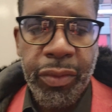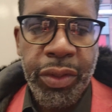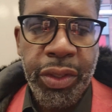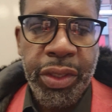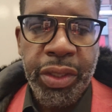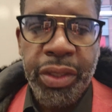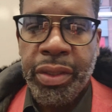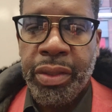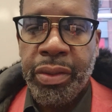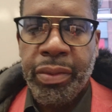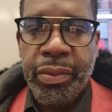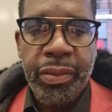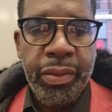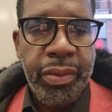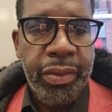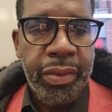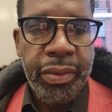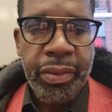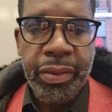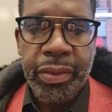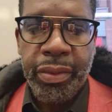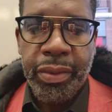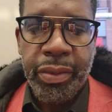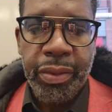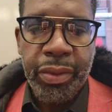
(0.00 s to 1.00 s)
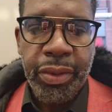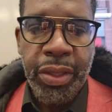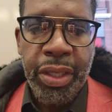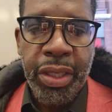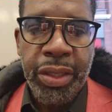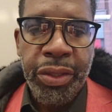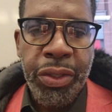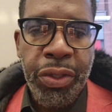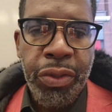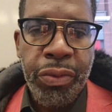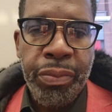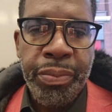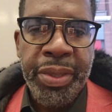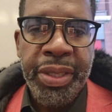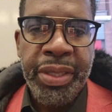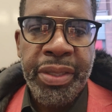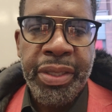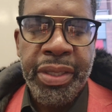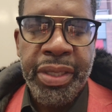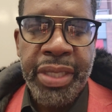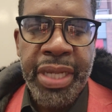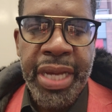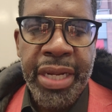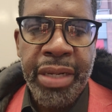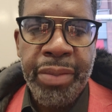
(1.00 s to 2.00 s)
She's a no
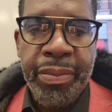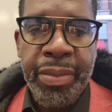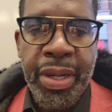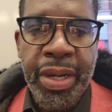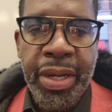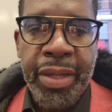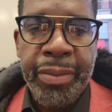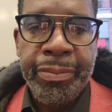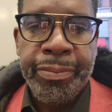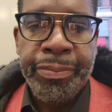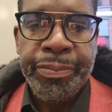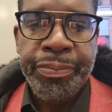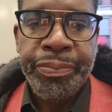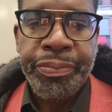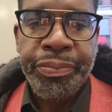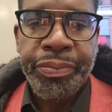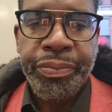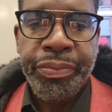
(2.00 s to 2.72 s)
business kind of mom.